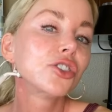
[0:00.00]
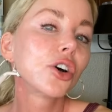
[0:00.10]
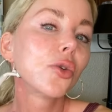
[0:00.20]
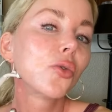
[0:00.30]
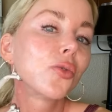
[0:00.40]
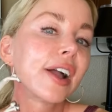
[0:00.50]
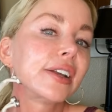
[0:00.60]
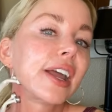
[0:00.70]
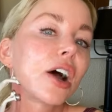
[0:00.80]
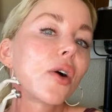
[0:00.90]
So
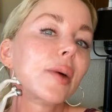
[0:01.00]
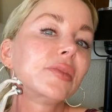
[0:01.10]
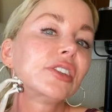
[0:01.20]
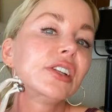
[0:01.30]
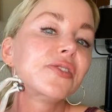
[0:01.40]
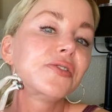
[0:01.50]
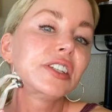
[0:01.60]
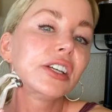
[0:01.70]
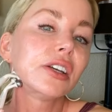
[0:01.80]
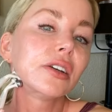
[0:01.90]
right now I'm
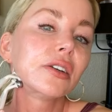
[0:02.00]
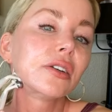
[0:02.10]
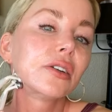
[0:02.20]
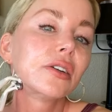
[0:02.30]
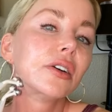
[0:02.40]
lifting